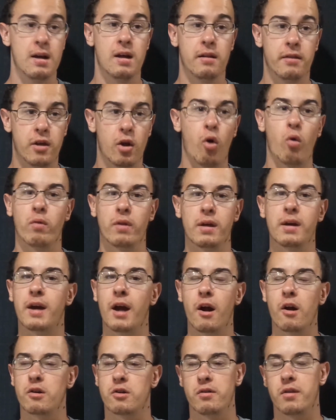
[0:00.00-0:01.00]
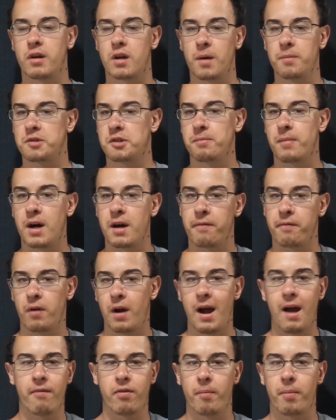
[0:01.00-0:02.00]
the only character that comes to mind for
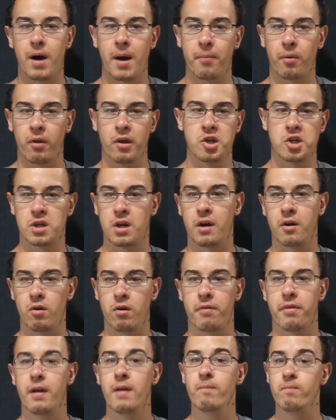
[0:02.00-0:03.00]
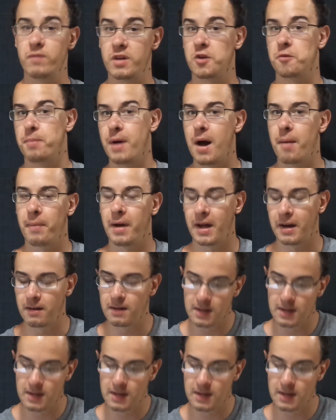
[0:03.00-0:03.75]
half the population on Earth is Batman.